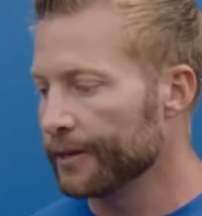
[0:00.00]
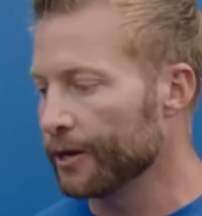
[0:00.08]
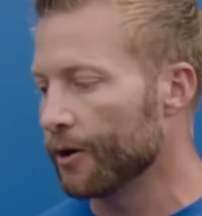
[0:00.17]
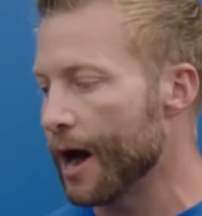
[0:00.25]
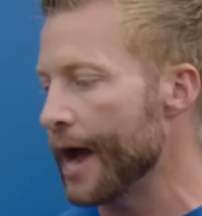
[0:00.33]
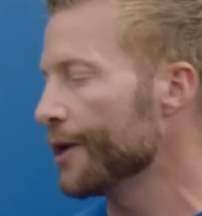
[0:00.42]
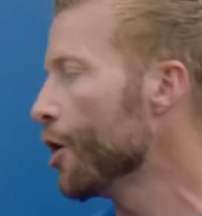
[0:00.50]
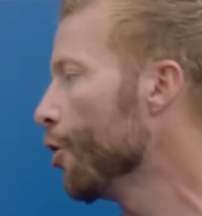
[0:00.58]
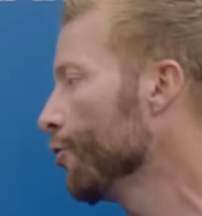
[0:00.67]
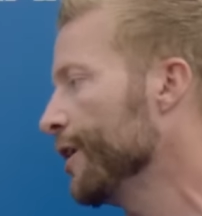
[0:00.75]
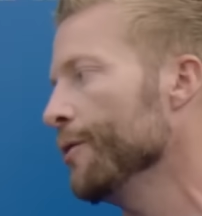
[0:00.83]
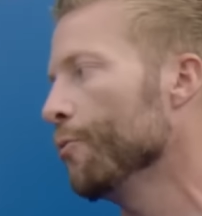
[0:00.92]
You know, I
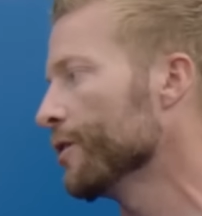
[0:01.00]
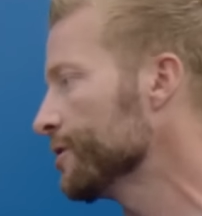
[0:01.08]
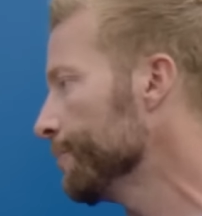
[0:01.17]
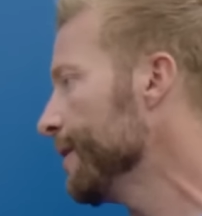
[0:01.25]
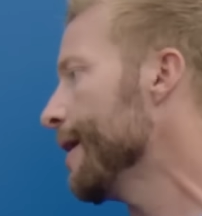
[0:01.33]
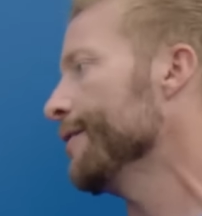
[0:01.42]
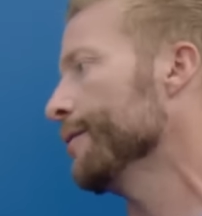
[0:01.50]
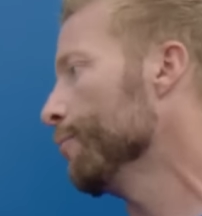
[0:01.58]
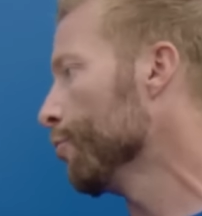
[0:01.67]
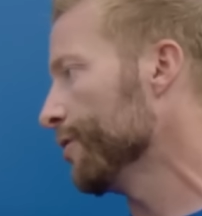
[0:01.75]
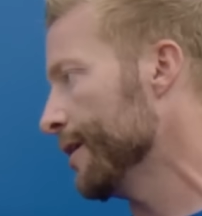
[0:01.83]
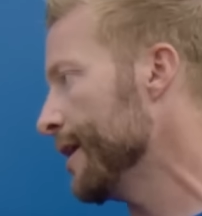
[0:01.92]
know he wants to be out here
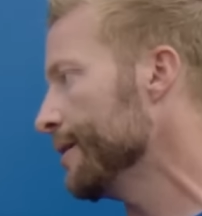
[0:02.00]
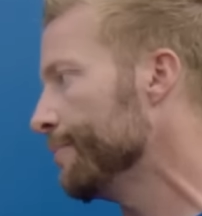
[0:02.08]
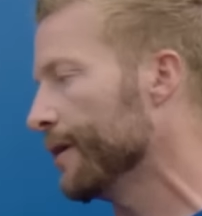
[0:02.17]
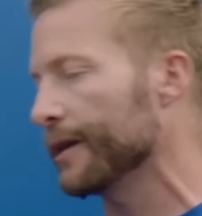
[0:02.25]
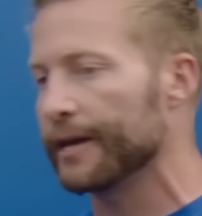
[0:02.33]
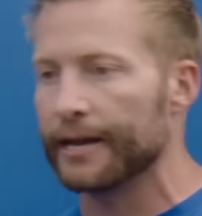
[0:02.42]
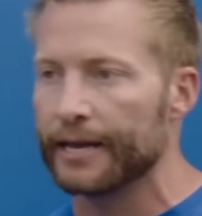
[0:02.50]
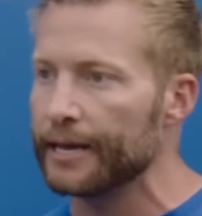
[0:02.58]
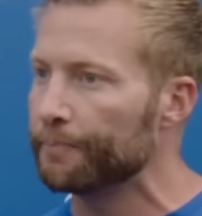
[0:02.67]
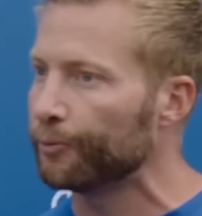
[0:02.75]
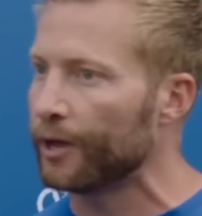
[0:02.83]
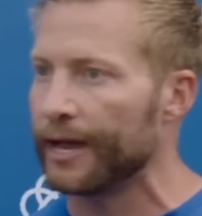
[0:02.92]
more than anybody, and
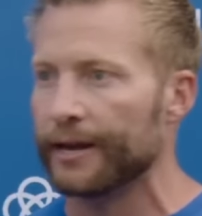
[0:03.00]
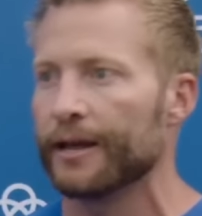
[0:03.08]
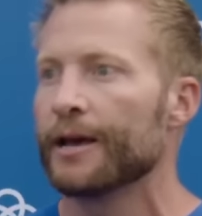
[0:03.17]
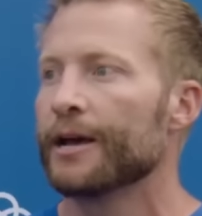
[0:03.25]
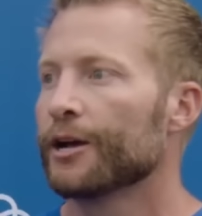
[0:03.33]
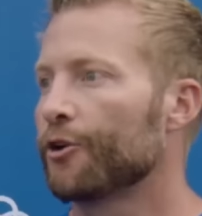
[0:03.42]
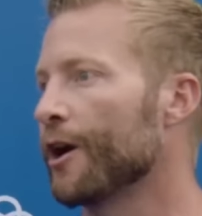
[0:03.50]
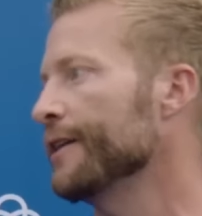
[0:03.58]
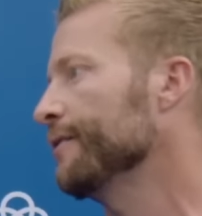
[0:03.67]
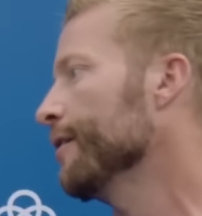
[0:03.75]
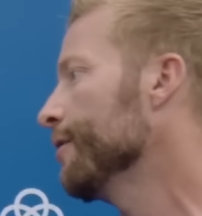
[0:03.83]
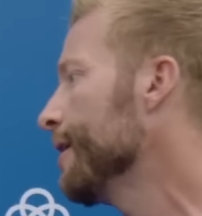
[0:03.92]
he played
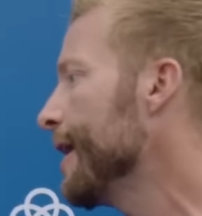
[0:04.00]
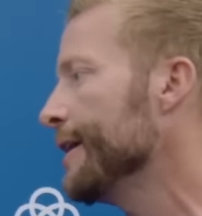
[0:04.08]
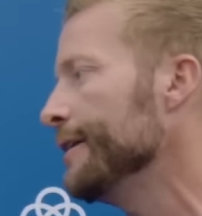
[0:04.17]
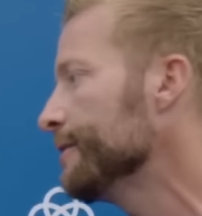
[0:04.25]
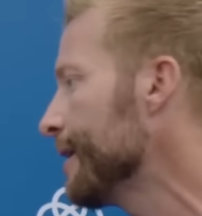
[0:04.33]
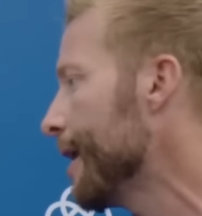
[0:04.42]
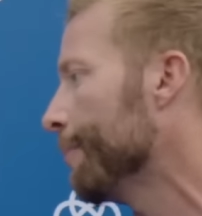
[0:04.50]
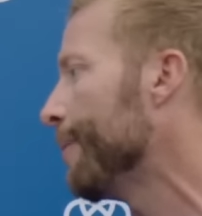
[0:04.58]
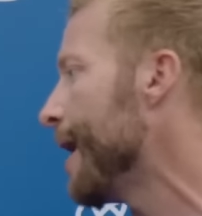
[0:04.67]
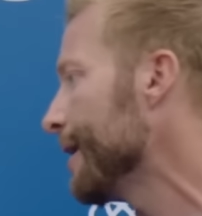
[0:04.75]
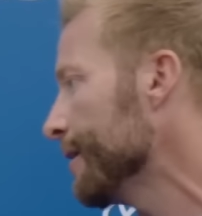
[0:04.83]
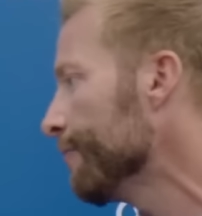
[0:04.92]
great the other day. He's got a
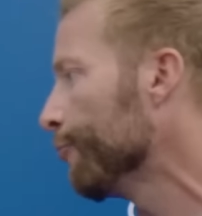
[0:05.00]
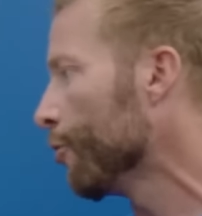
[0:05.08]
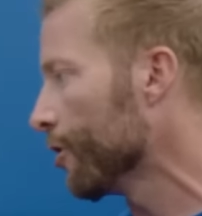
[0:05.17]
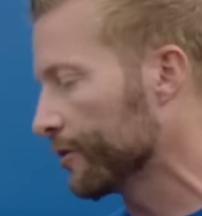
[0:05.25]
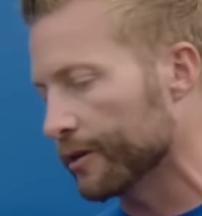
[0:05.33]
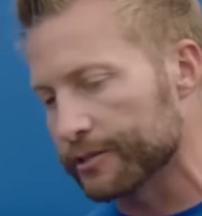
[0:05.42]
body of work.